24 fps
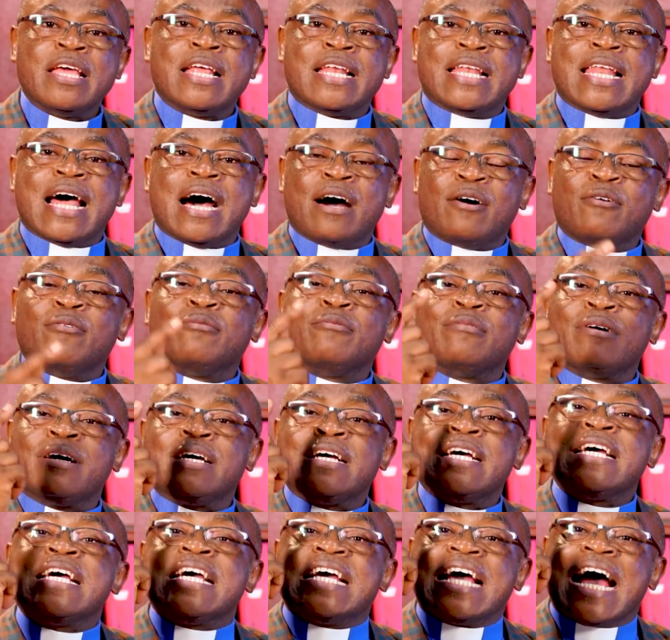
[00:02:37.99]
Now,
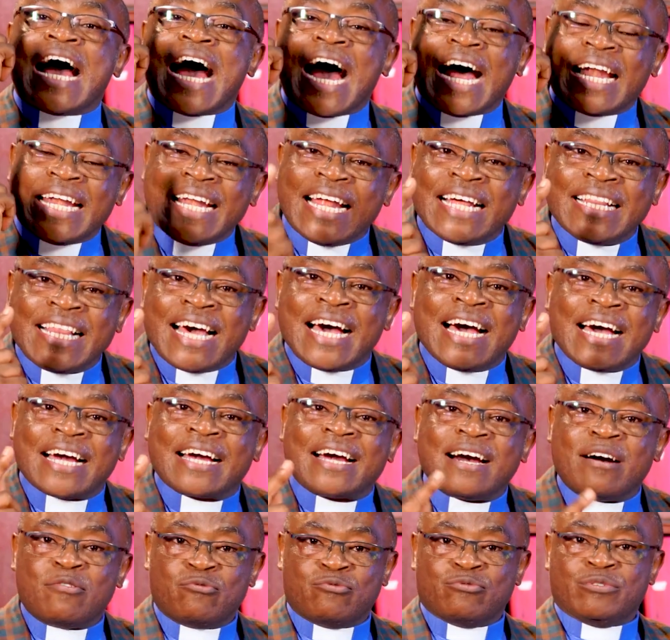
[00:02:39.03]
another
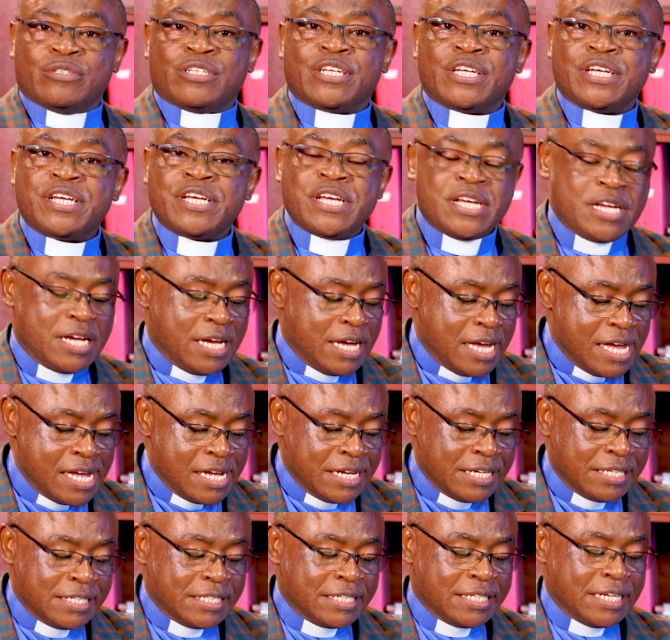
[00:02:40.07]
account
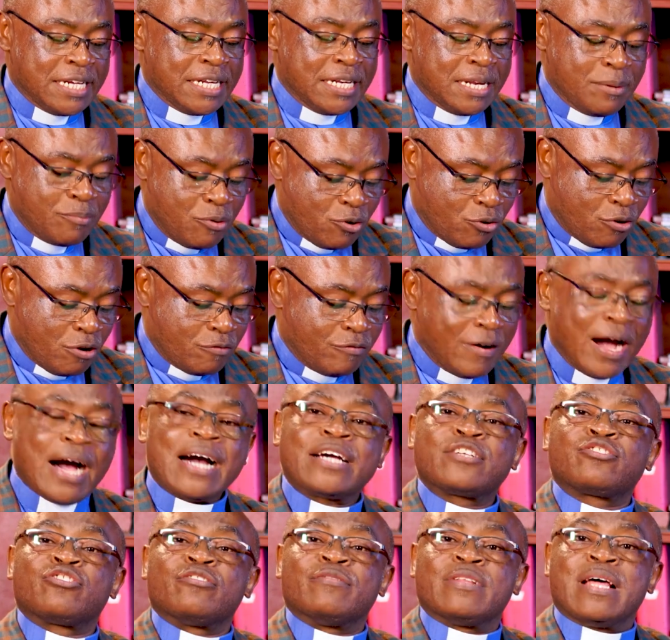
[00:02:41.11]
is in the book of
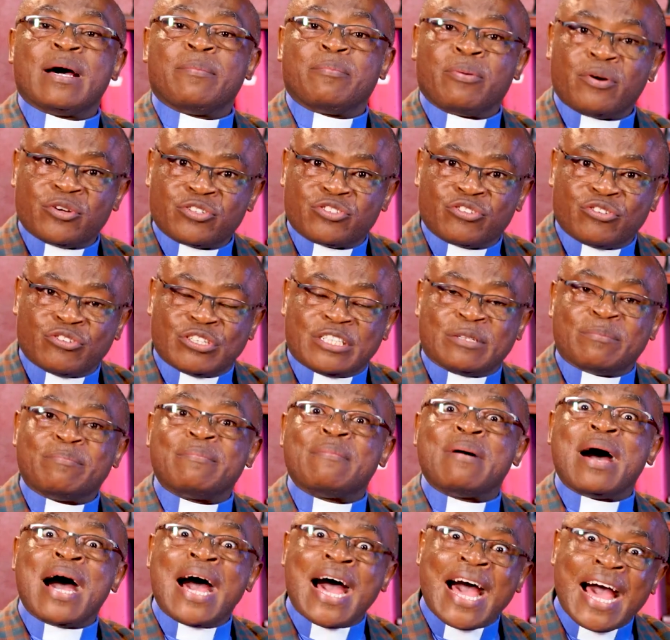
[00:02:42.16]
Acts of the Apostles
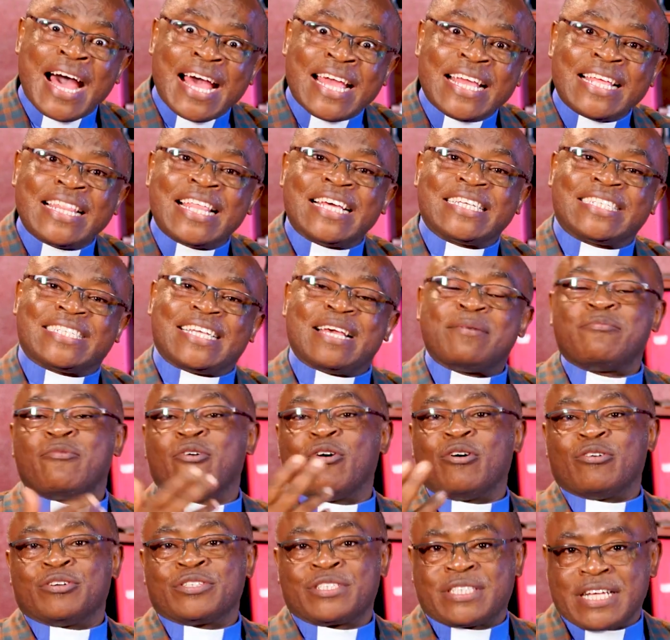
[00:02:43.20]
by the same
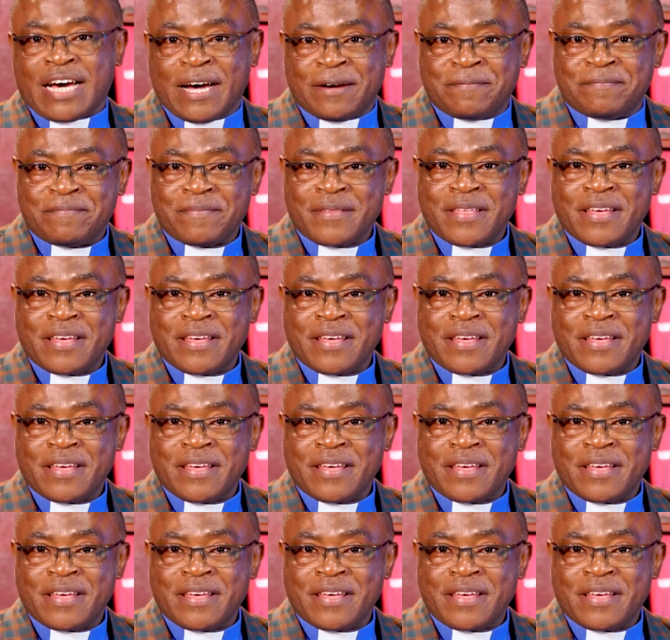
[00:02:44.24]
author.